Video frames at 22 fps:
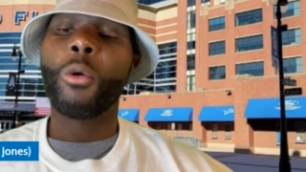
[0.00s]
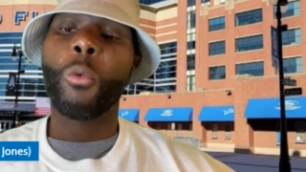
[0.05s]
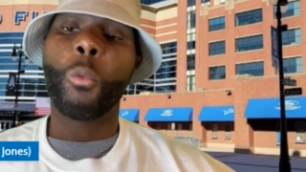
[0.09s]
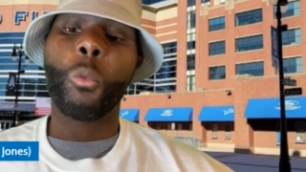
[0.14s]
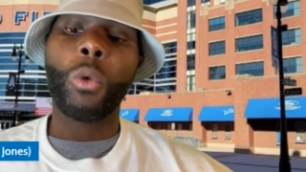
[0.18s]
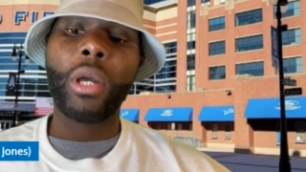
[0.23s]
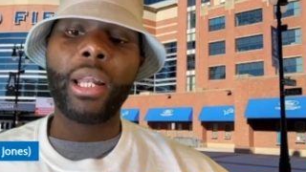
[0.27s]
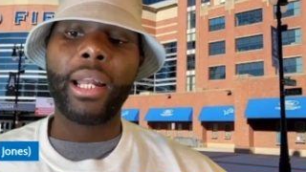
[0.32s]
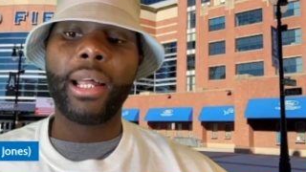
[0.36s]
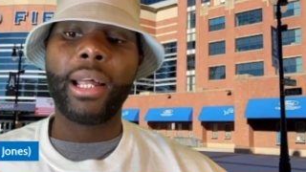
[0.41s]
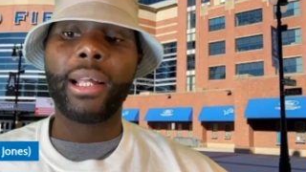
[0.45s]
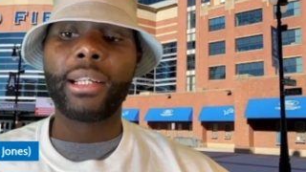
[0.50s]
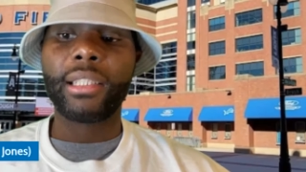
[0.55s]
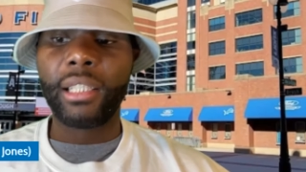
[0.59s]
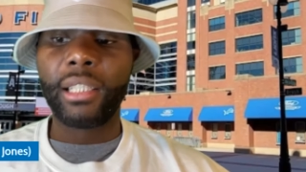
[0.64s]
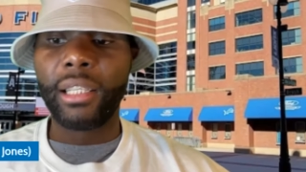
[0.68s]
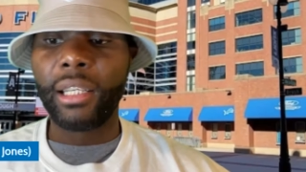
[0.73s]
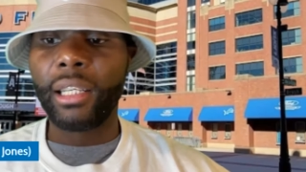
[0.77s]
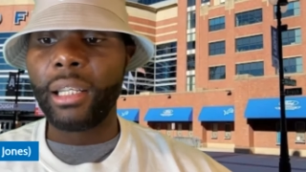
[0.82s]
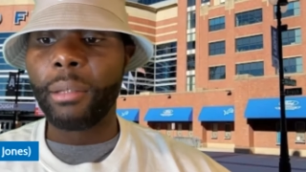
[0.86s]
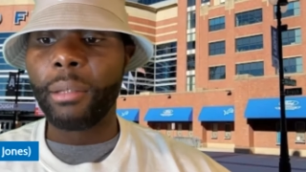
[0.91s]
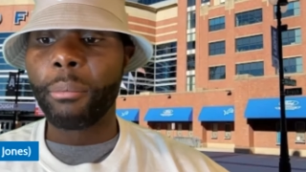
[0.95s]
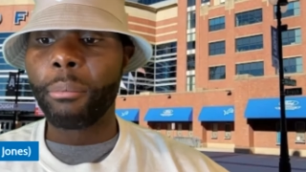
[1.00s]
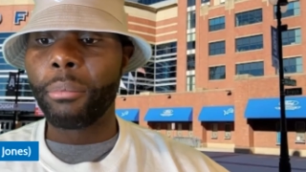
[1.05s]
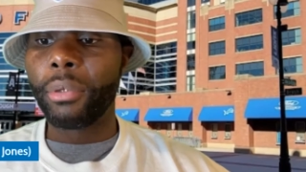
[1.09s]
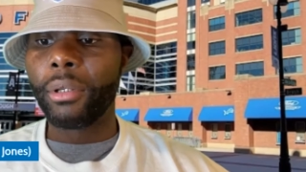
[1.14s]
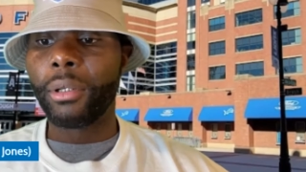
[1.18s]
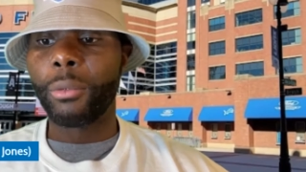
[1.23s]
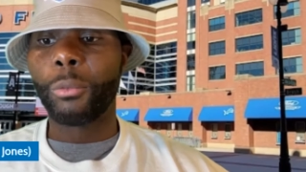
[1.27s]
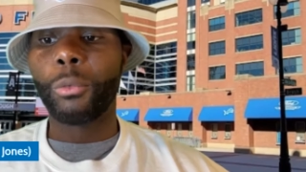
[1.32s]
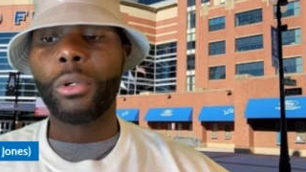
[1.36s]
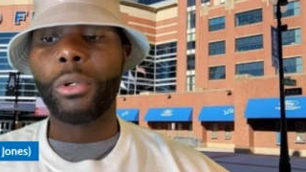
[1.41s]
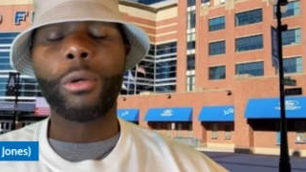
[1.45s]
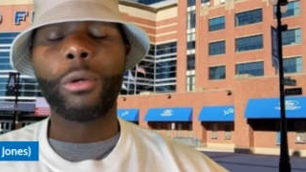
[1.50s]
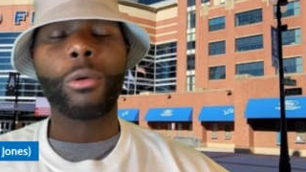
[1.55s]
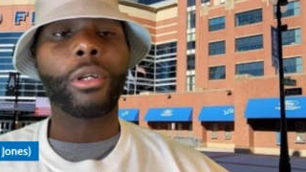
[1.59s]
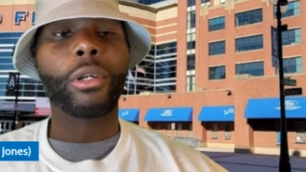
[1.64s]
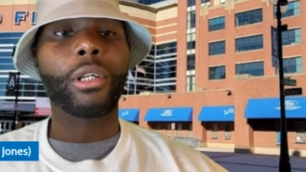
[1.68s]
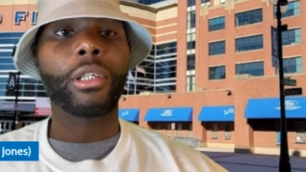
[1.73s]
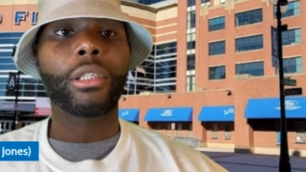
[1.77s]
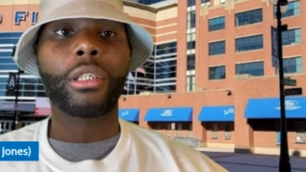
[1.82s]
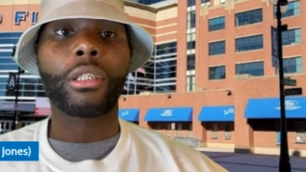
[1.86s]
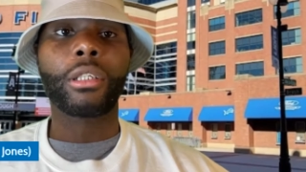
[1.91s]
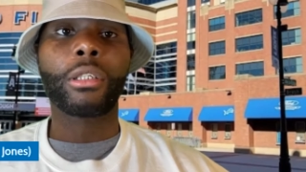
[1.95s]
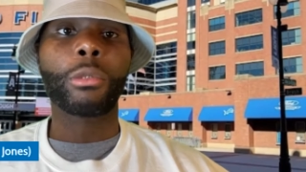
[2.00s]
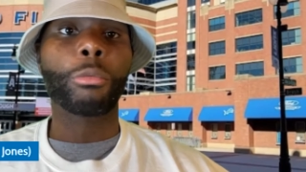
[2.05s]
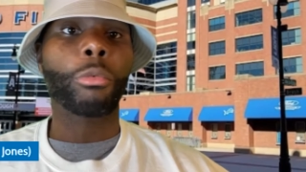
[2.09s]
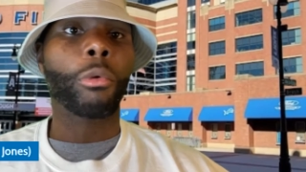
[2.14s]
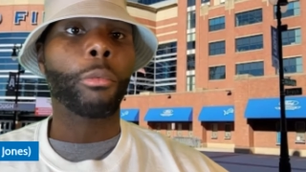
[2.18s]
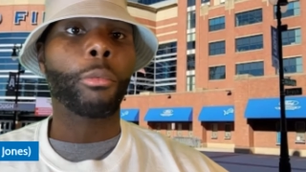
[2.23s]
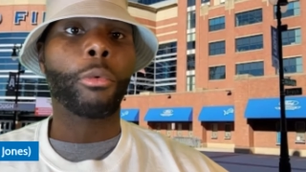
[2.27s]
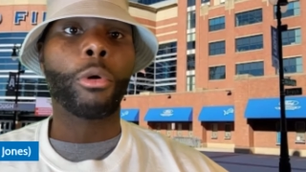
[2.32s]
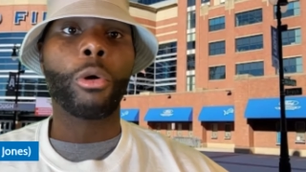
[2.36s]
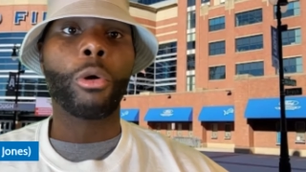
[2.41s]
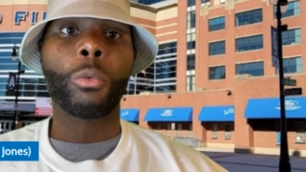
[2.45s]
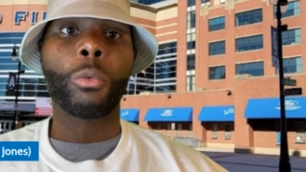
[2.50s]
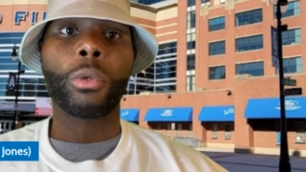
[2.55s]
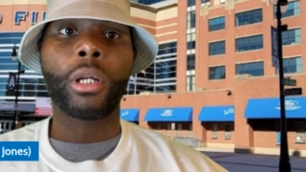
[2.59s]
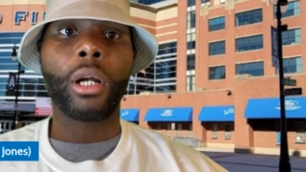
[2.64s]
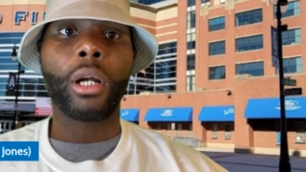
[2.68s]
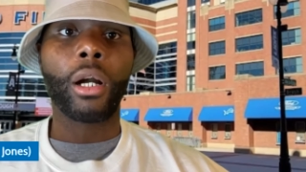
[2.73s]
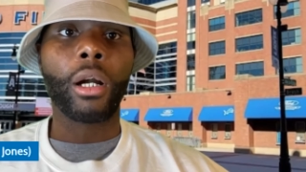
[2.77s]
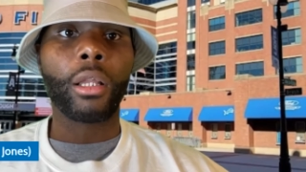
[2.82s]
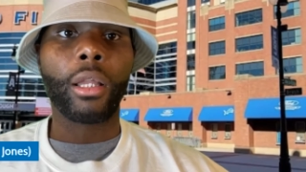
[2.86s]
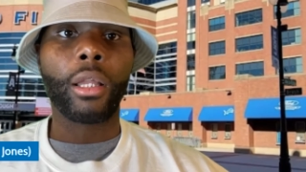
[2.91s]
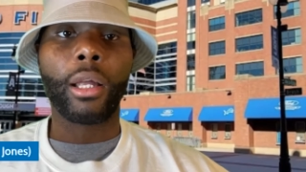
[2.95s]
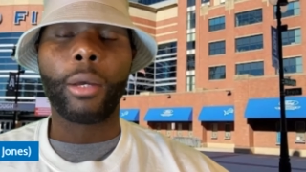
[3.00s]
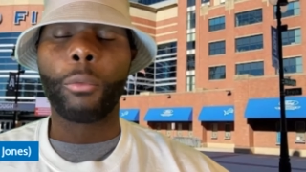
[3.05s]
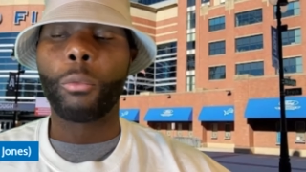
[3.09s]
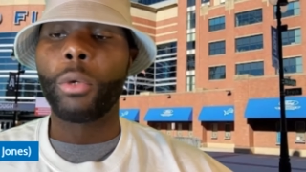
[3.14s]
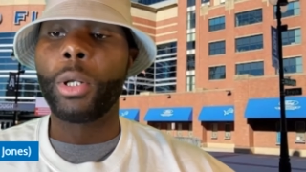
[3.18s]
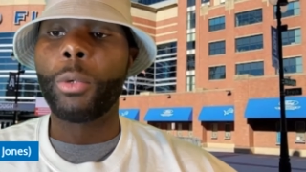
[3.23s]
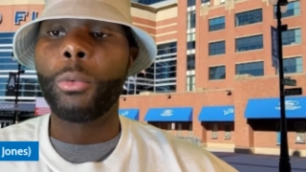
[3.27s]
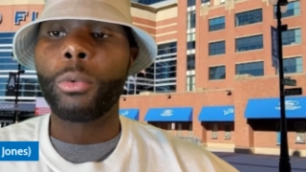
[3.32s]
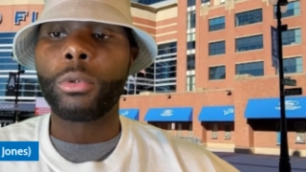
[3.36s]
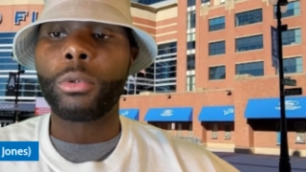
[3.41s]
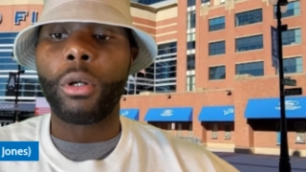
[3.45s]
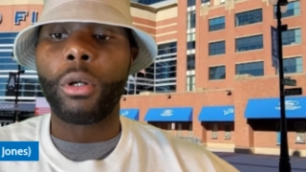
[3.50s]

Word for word: we that team, but we gonna get to the Super Bowl regardless. Like, we was